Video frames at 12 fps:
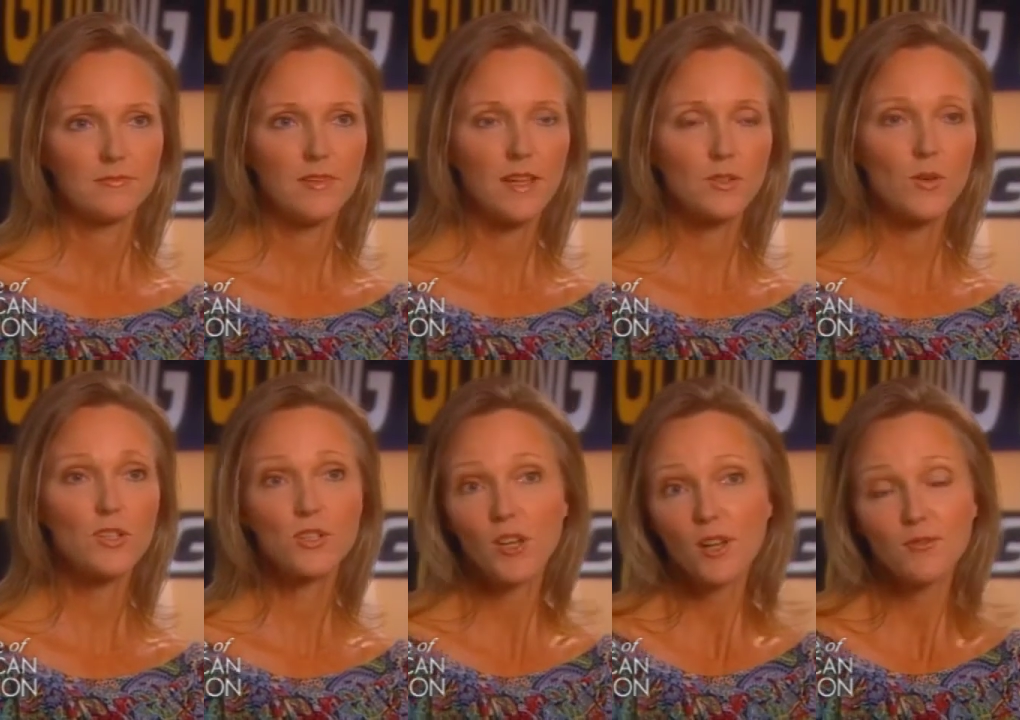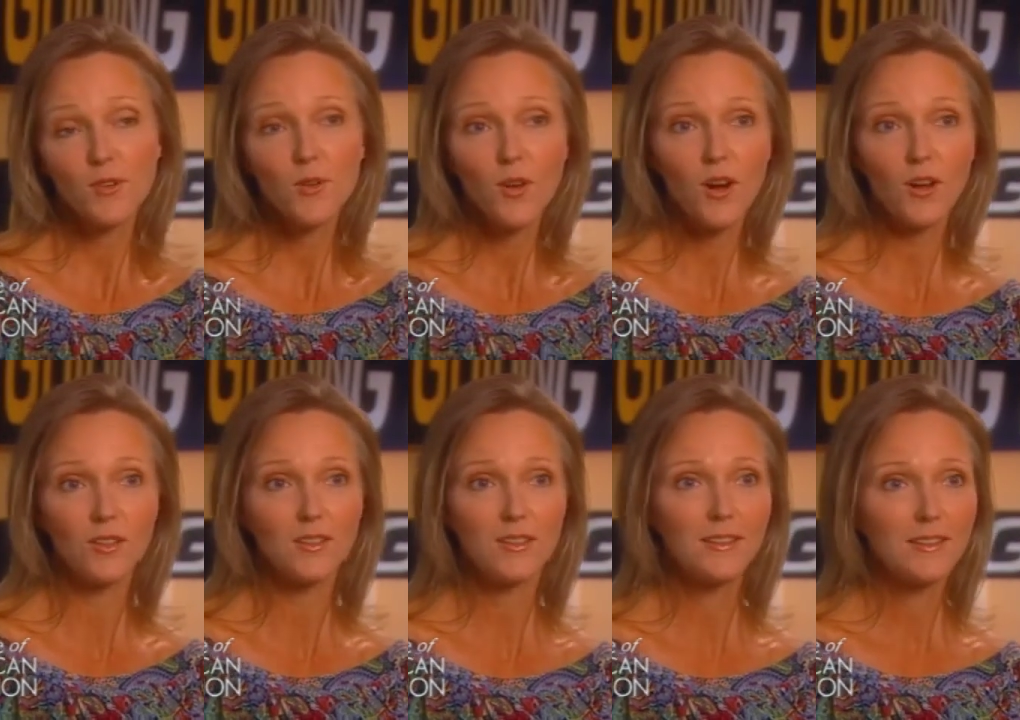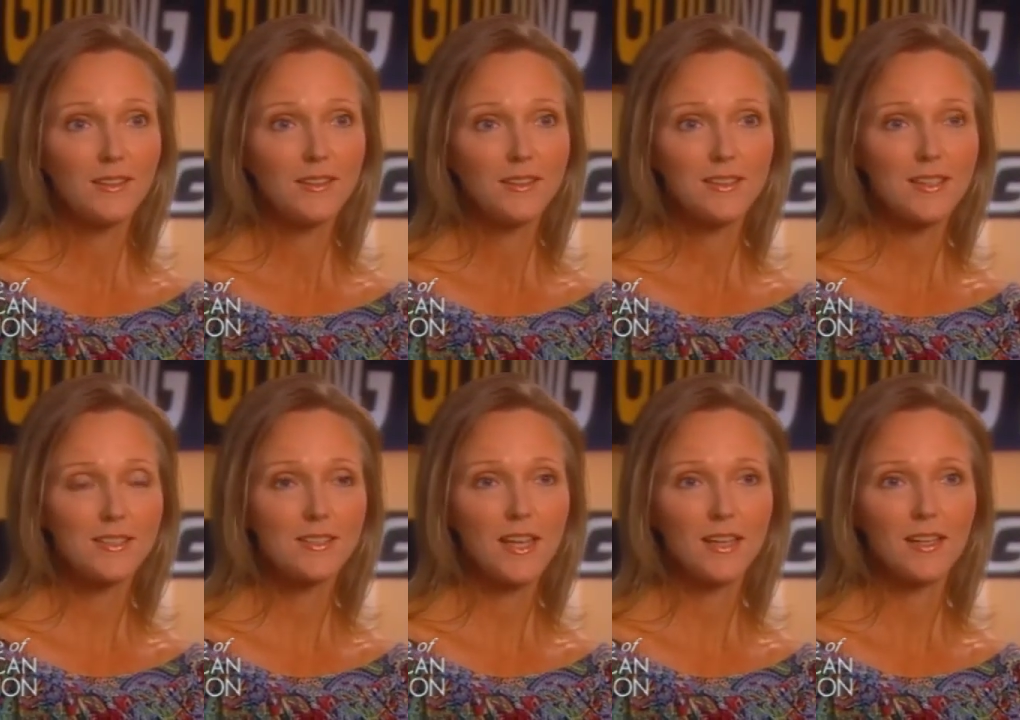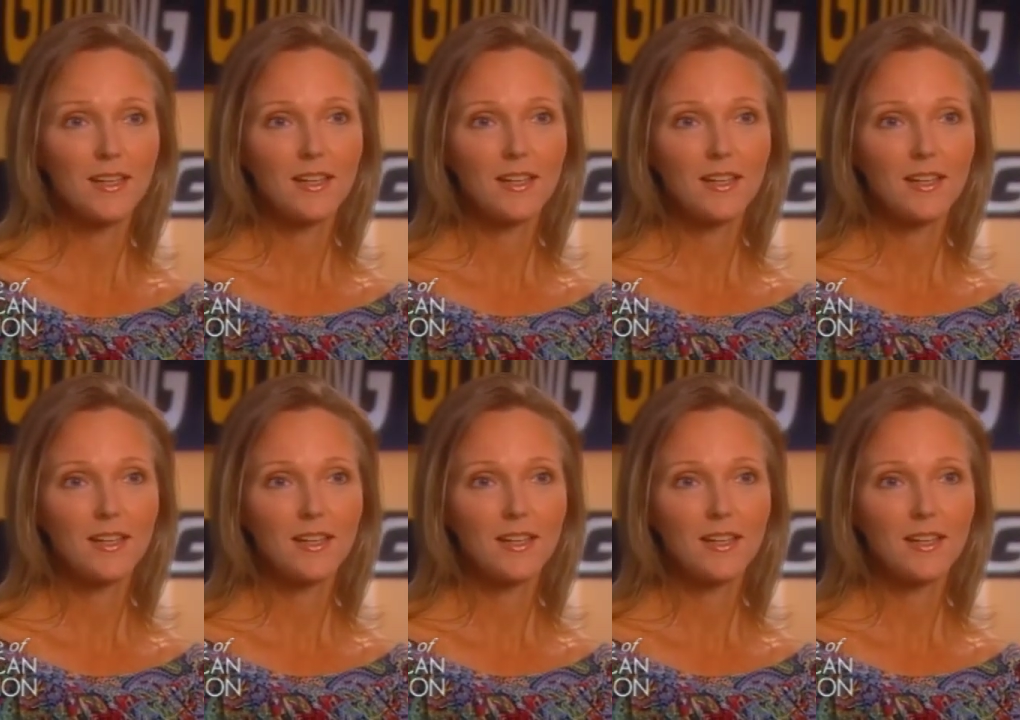And so I just got a phone call that said,